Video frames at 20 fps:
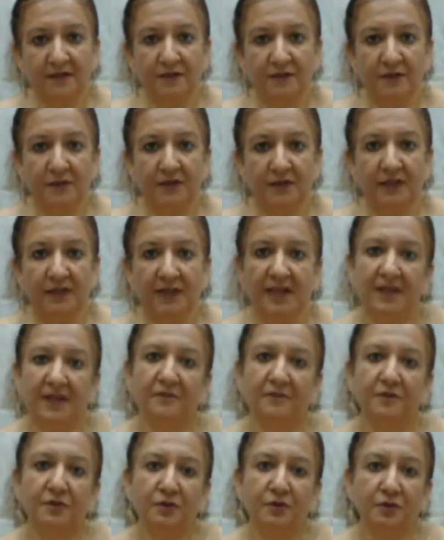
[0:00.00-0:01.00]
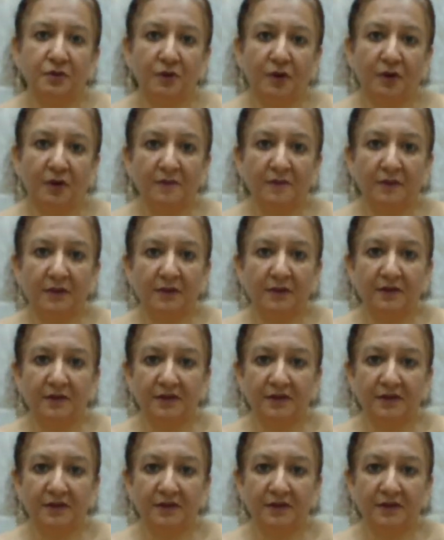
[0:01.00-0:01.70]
So the aim should not be to